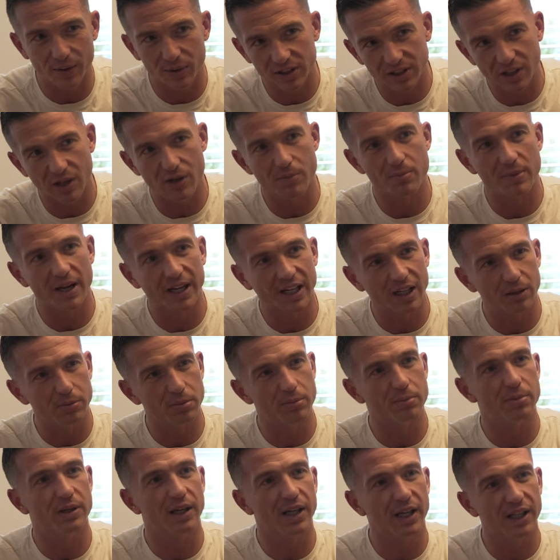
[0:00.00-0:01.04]
It's going back up a
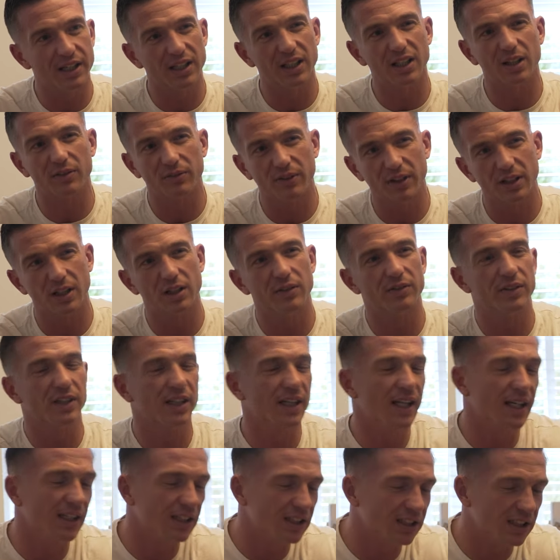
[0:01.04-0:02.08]
bit, and then I think over the
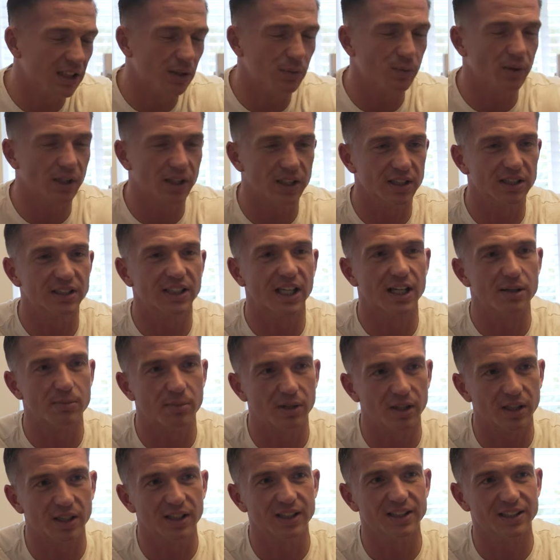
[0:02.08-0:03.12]
next year we're going to
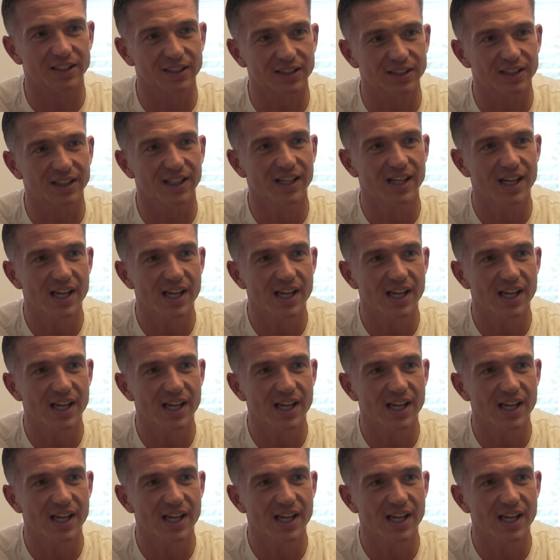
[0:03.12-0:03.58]
stabilise, and